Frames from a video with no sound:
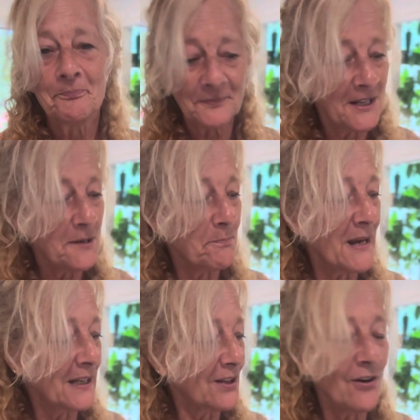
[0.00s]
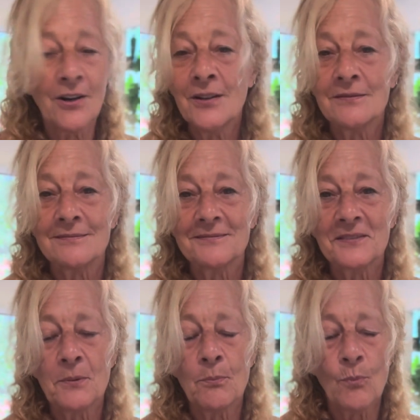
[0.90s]
keep making art.
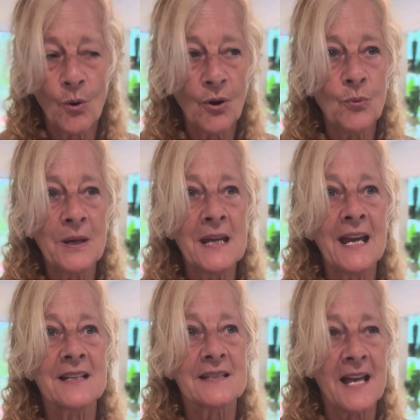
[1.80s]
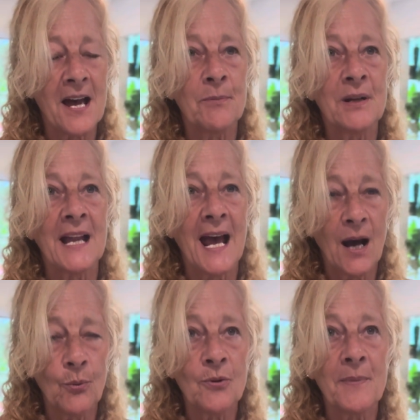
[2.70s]
The more we examine how
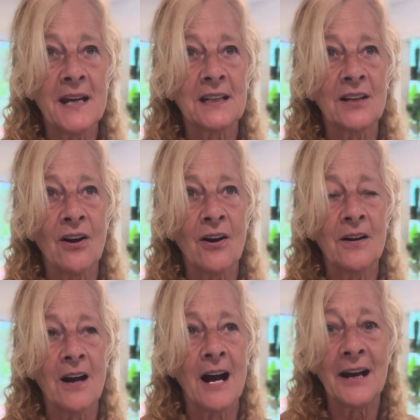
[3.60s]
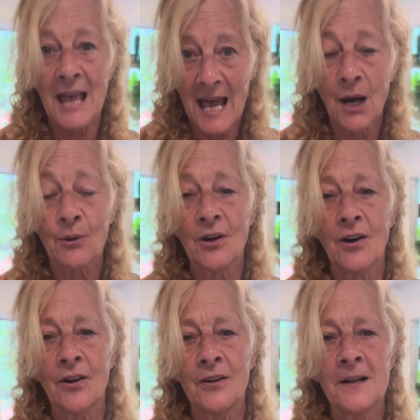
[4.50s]
we're making our
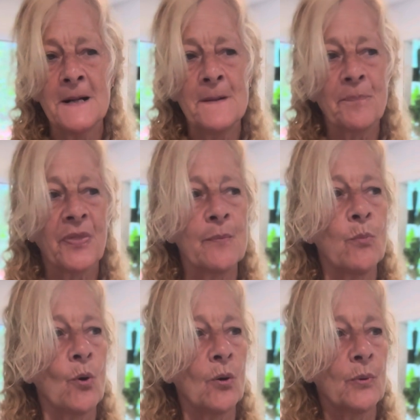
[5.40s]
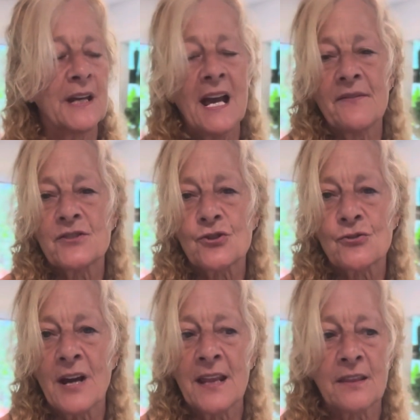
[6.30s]
art, the more we have
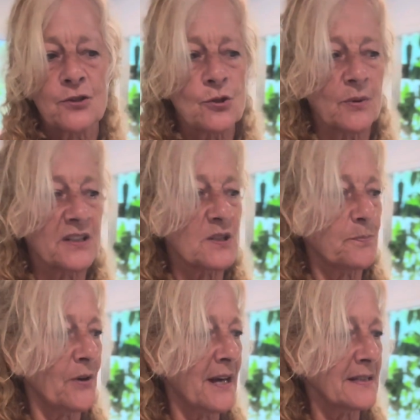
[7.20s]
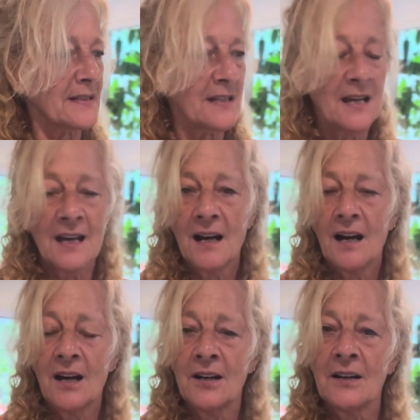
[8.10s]
strength to express
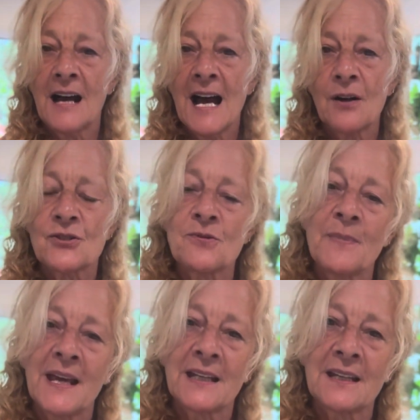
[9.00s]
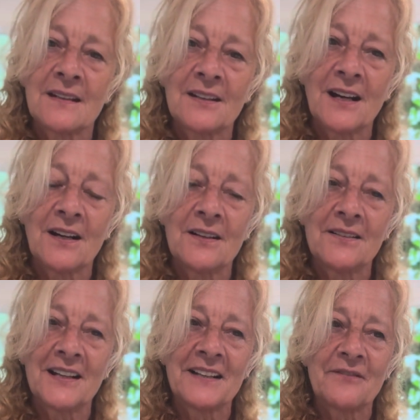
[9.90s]
how to make it
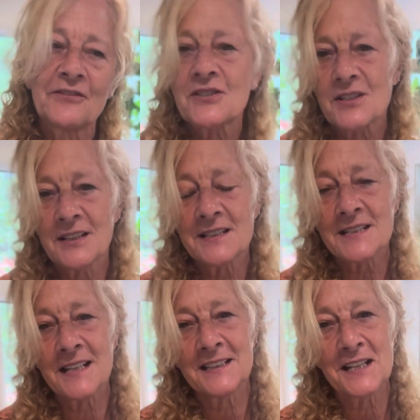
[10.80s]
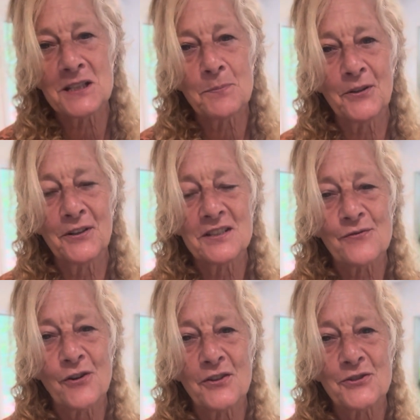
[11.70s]
and facilitate the experience
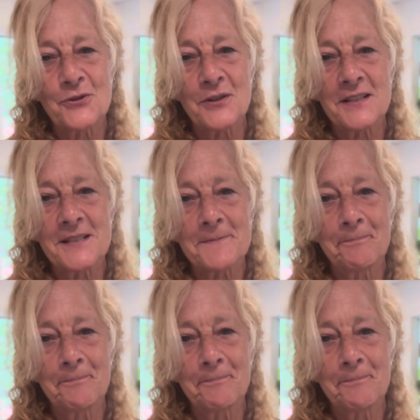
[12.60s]
for our students.